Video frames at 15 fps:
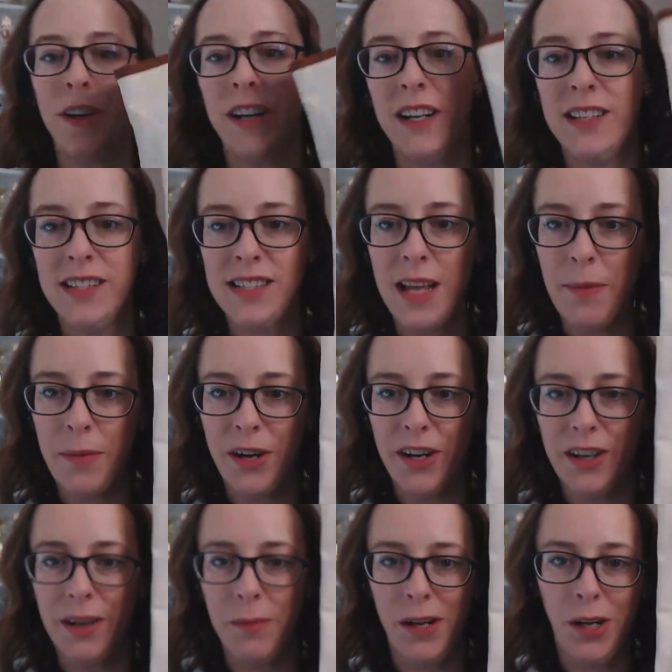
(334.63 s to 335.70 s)
and summer.
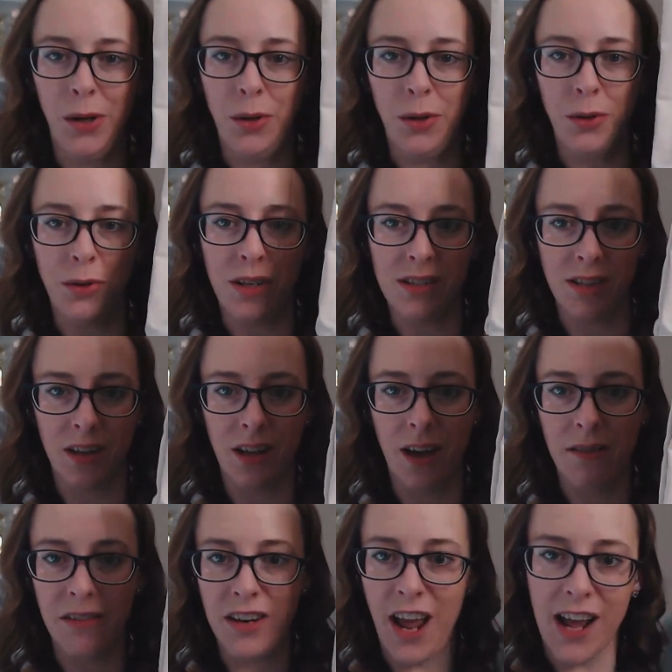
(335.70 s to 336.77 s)
I mean, who doesn't love a
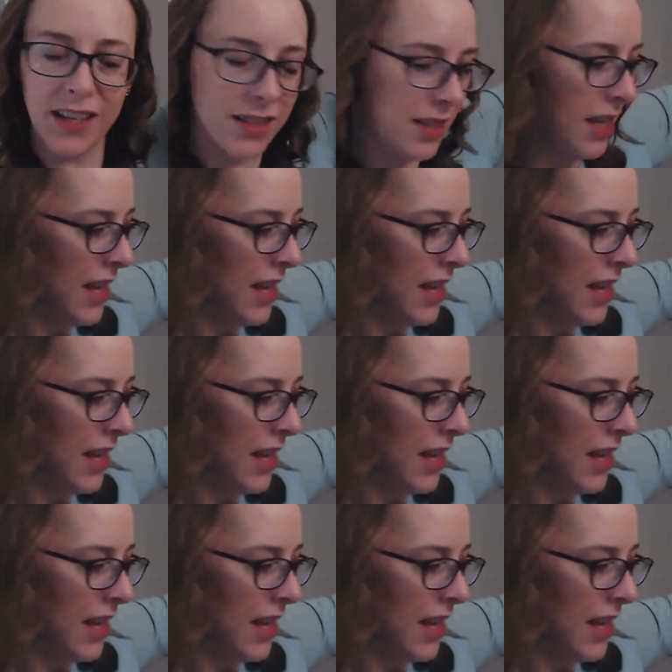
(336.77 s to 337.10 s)
nice